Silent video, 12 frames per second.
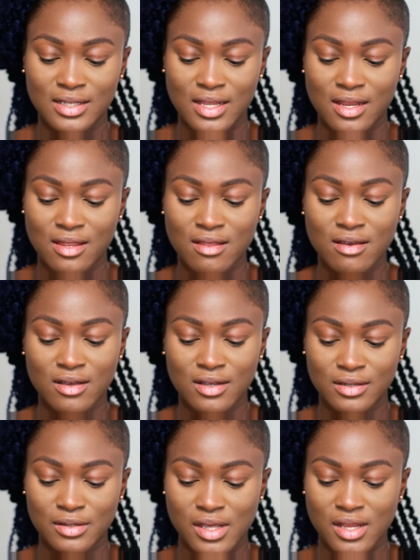in
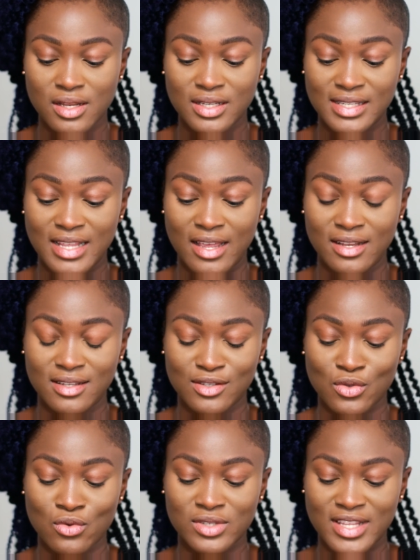the
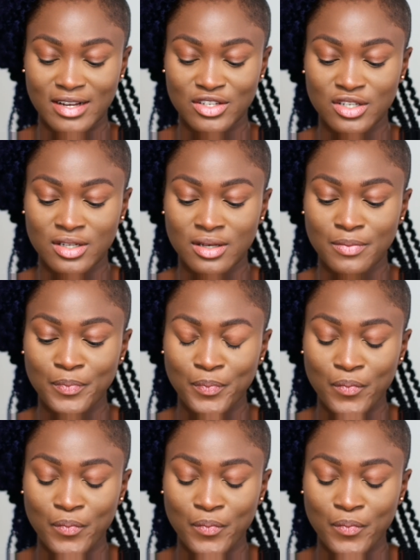school section